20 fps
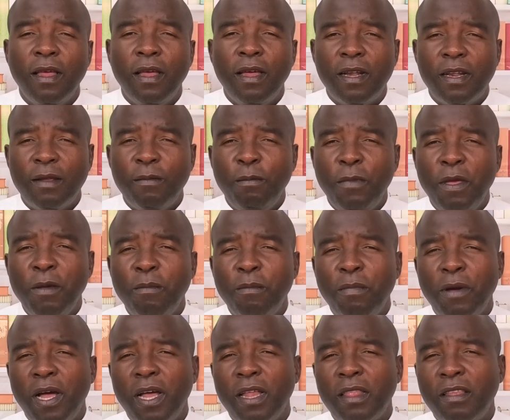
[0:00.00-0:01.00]

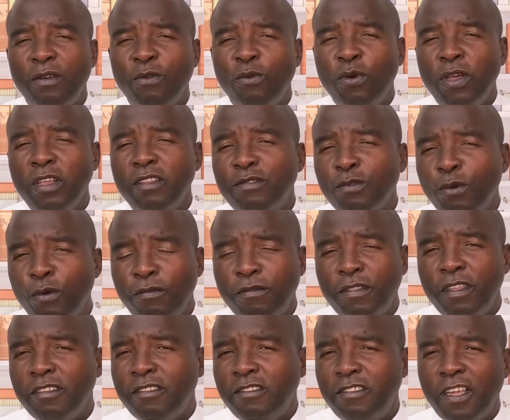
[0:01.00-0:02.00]
Remember the words of
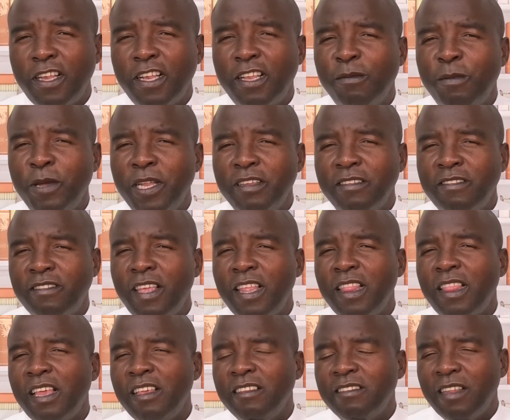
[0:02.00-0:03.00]
this gentleman. He said
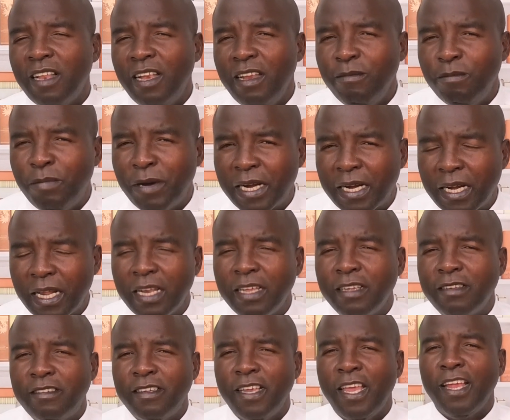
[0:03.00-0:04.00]
there is
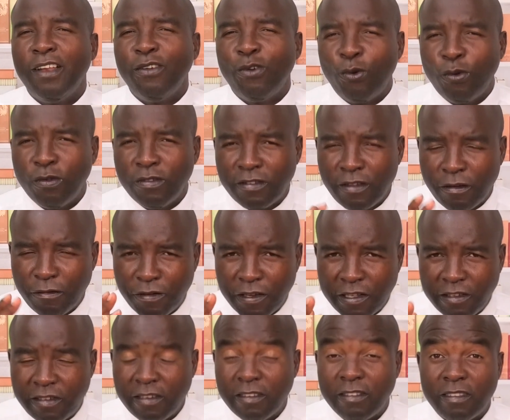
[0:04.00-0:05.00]
liberality and
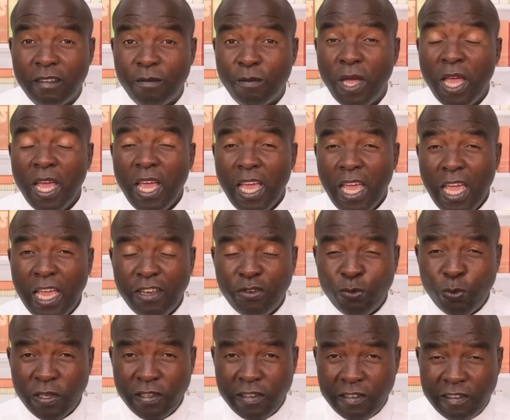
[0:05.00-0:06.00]
conservatism. And
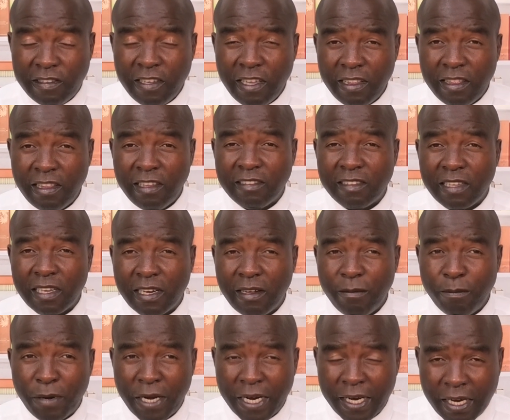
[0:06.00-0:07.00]
we see this
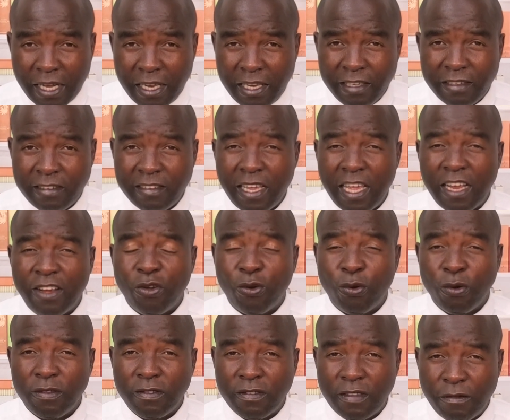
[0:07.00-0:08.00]
liberality and
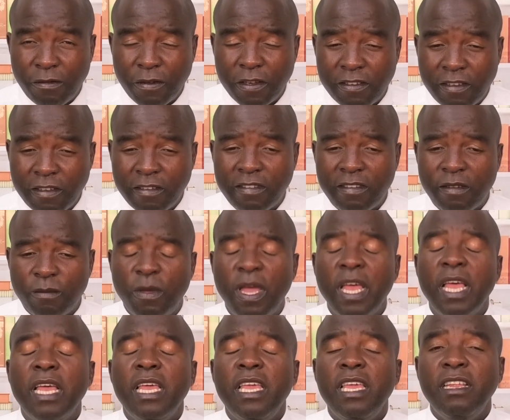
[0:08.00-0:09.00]
conservatism
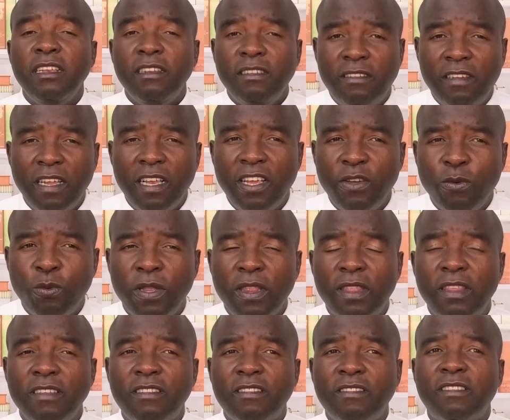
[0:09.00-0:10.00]
in dealing with
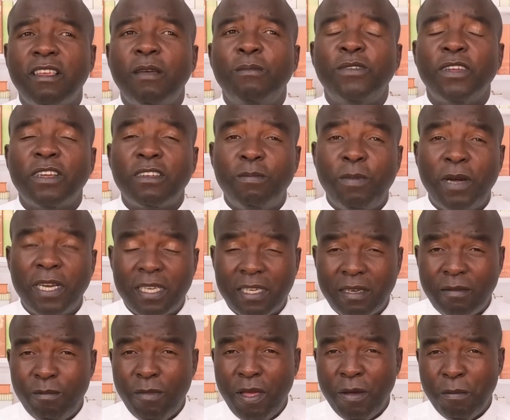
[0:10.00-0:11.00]
this subject. But
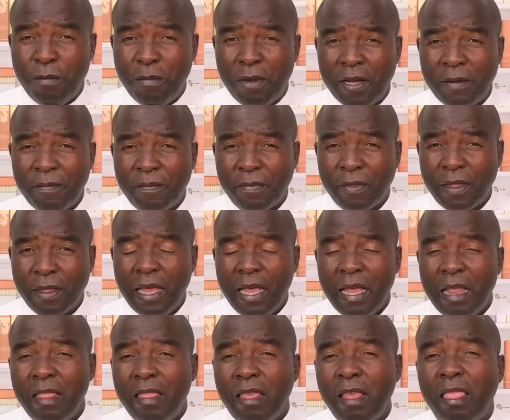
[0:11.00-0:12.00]
remember,
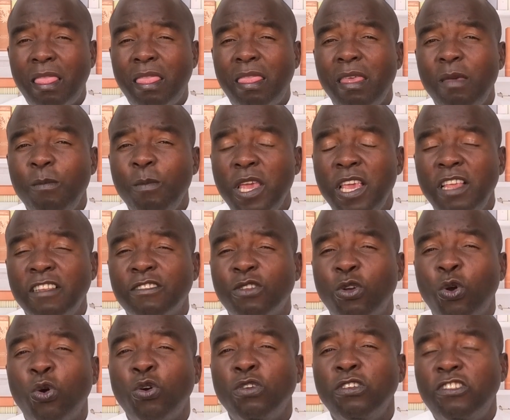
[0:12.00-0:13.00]
the theme is
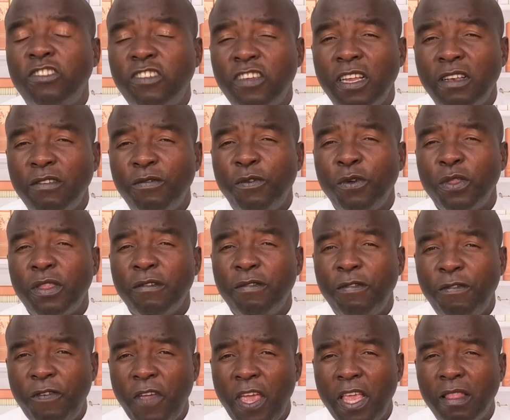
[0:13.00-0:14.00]
content for the
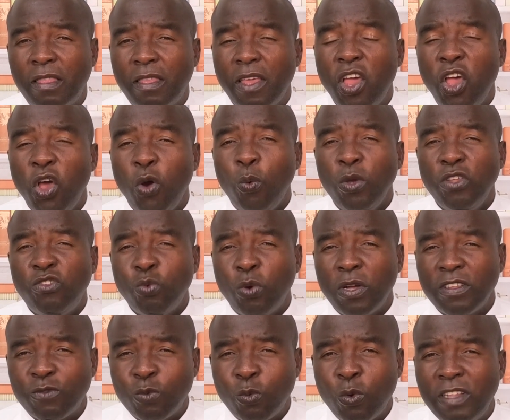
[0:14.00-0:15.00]
faith, which
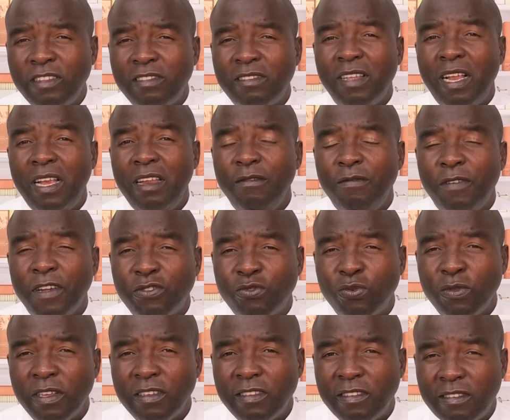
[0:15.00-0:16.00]
was once delivered
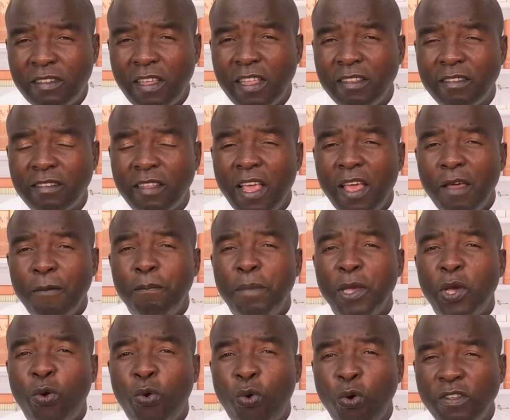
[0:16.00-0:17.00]
to the saints,
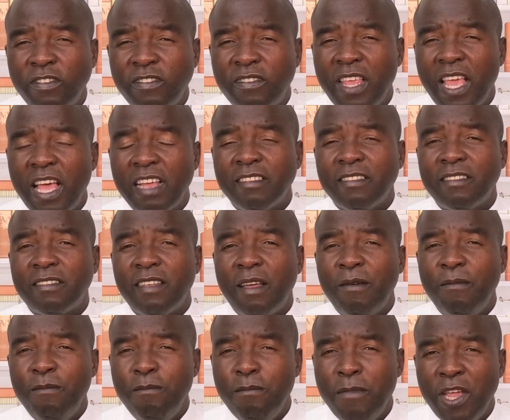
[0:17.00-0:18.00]
because there are
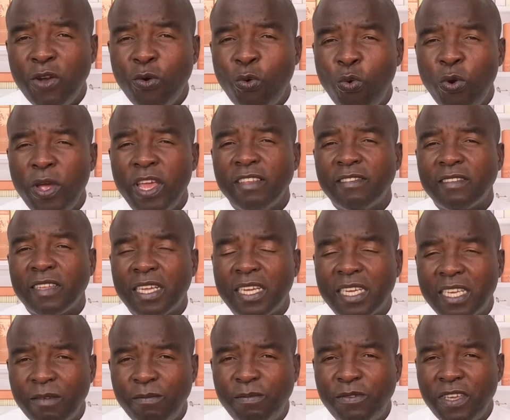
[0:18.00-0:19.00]
some men who are
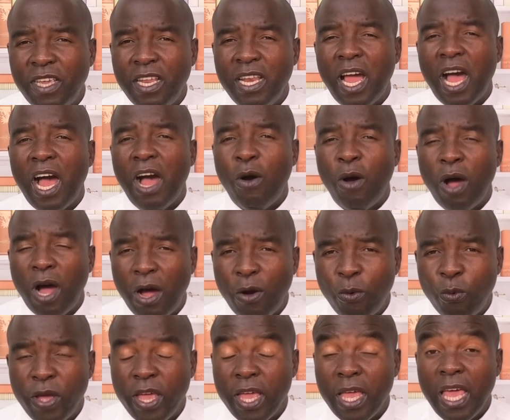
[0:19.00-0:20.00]
scribed in our
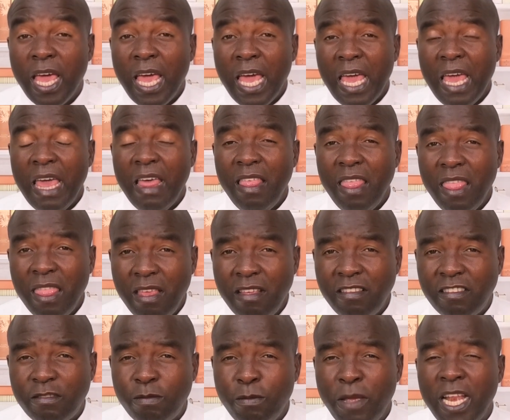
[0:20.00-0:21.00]
way, and
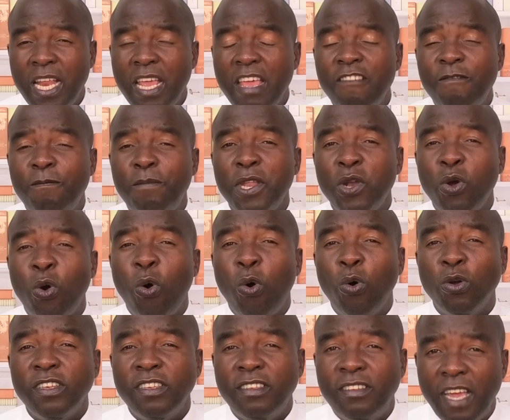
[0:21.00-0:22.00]
these men have been
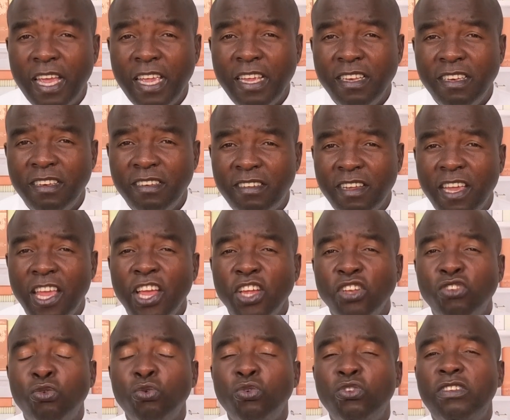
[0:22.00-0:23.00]
ordained
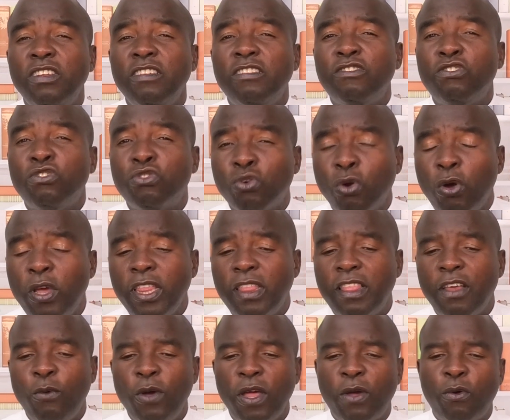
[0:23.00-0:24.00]
to destroy
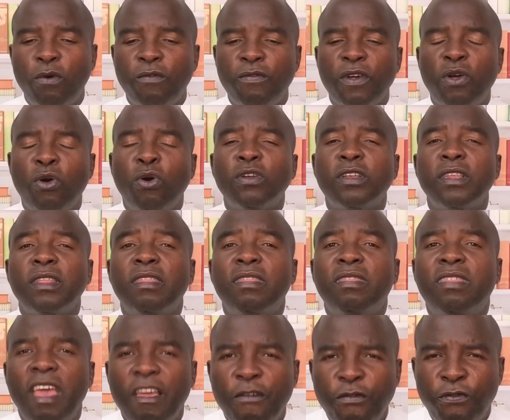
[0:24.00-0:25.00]
the work of God.
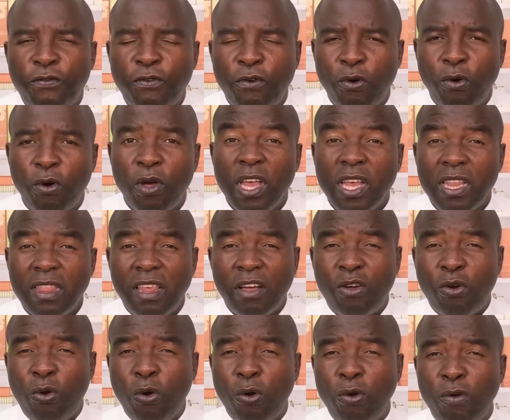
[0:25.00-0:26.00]
Therefore, the
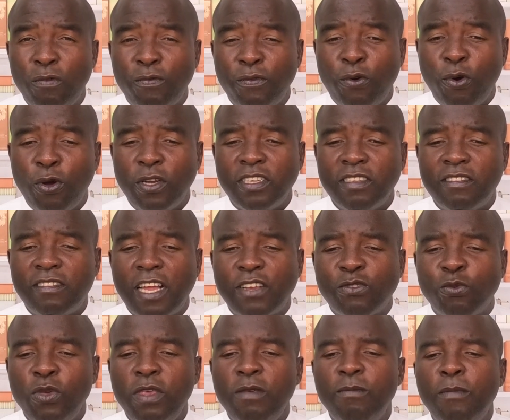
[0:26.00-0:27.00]
call of God is that
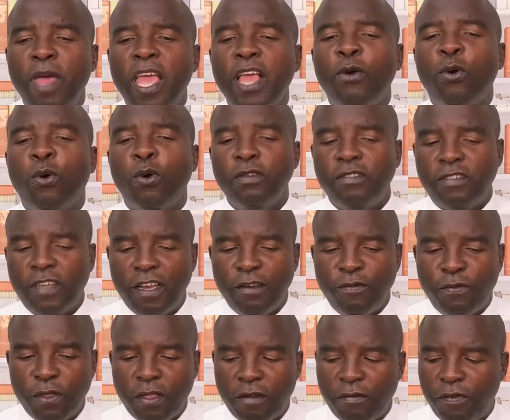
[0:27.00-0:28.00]
we may
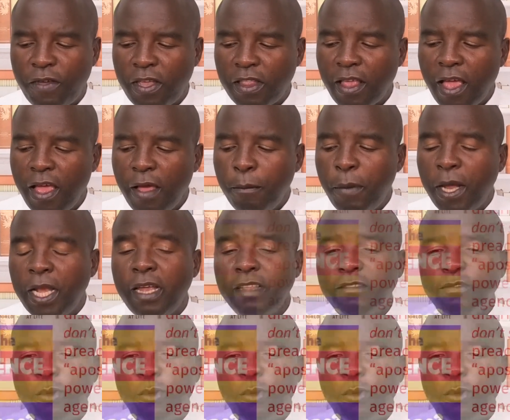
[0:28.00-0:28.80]
contend for the faith. But let's